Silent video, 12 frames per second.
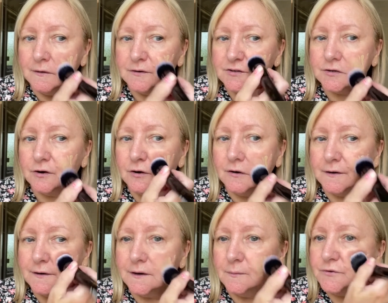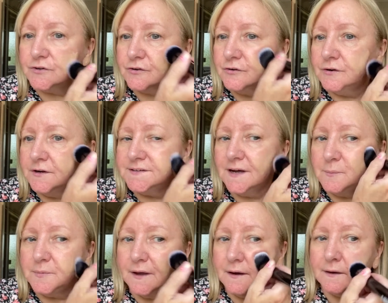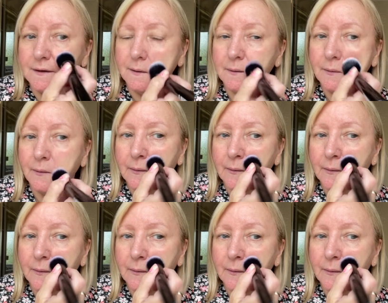So, and I'm just going to dab that in.